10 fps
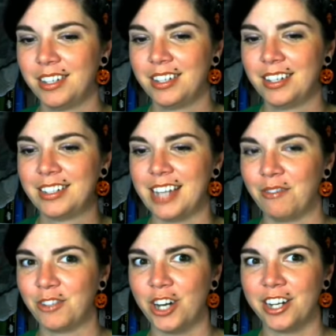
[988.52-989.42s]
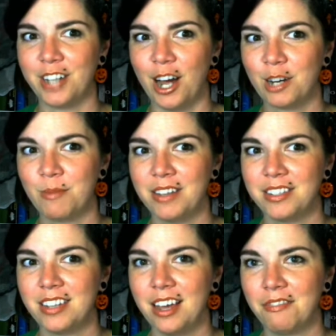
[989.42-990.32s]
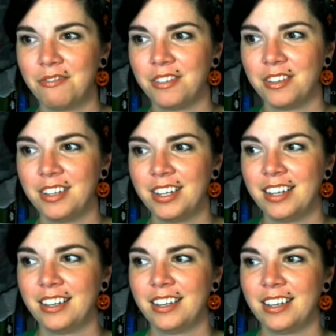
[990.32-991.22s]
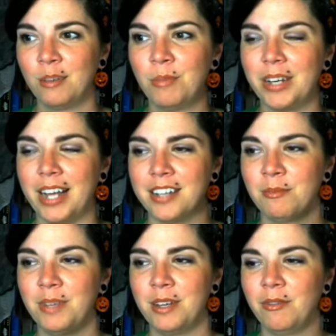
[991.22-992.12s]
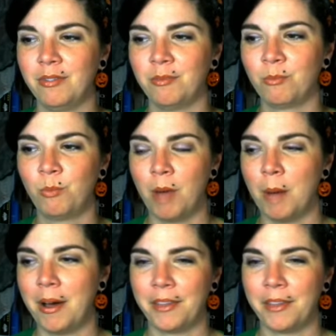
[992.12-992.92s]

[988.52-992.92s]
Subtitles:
to have to try to talk about stuff. But it has to be about the